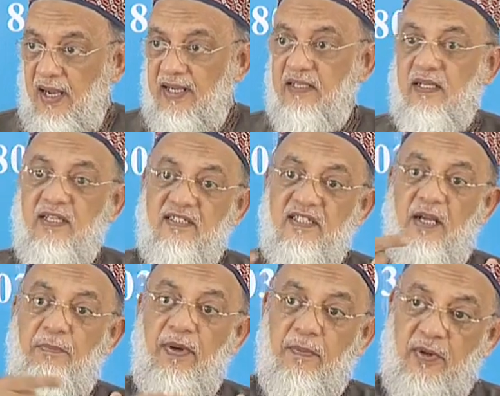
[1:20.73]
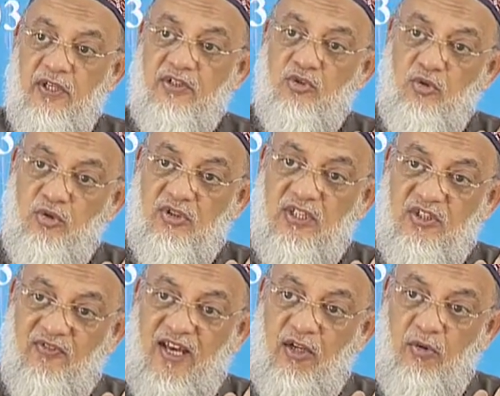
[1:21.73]
And the reason that paper is used
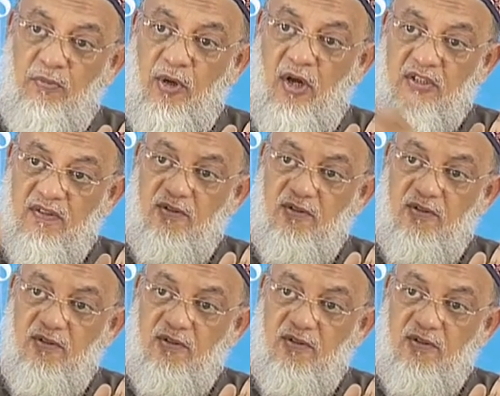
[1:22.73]
is valued because